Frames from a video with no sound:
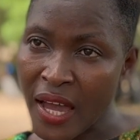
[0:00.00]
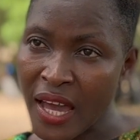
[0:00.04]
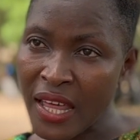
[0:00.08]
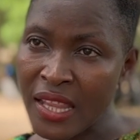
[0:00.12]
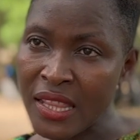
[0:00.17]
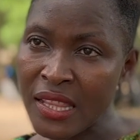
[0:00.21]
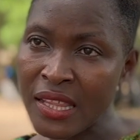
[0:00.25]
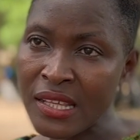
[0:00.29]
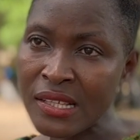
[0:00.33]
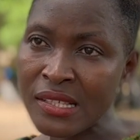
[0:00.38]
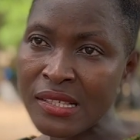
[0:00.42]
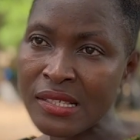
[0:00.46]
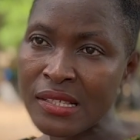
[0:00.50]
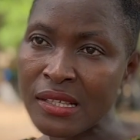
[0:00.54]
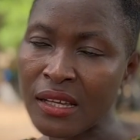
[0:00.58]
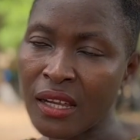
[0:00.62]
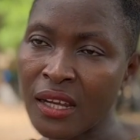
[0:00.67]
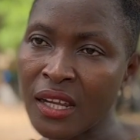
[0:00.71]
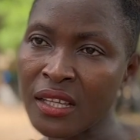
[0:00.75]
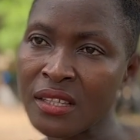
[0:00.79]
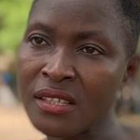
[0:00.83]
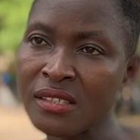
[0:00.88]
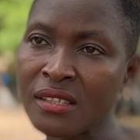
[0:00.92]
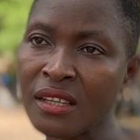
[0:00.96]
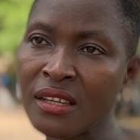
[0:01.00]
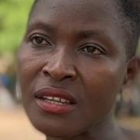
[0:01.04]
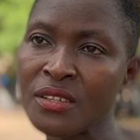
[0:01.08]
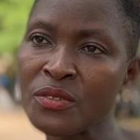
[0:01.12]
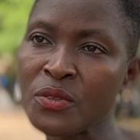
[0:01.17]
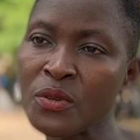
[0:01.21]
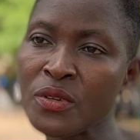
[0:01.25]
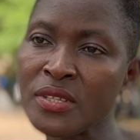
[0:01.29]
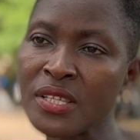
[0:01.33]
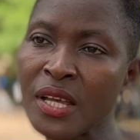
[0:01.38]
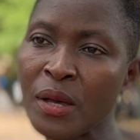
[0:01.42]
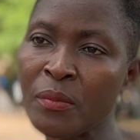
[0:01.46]
and these
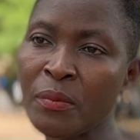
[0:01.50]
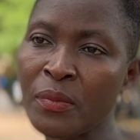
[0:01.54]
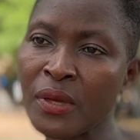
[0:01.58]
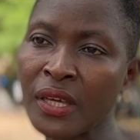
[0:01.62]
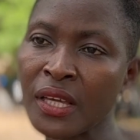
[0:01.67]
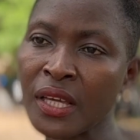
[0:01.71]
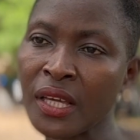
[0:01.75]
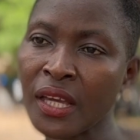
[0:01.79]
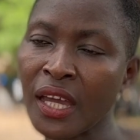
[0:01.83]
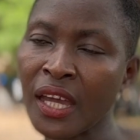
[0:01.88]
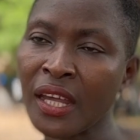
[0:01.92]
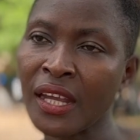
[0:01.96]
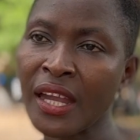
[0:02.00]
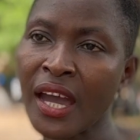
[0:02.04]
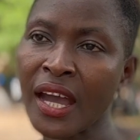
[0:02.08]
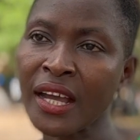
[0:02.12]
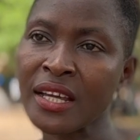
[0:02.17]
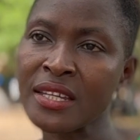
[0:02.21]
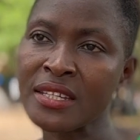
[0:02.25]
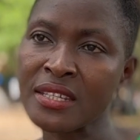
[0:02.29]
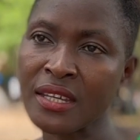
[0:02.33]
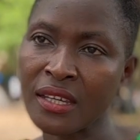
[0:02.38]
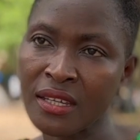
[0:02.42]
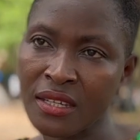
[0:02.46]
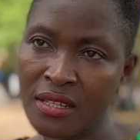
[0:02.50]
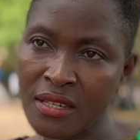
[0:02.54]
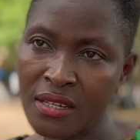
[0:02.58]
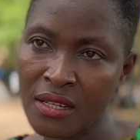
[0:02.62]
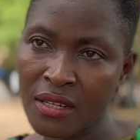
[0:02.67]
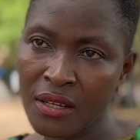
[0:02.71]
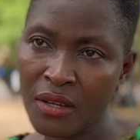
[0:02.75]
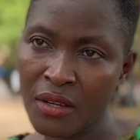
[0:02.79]
legislations are being enacted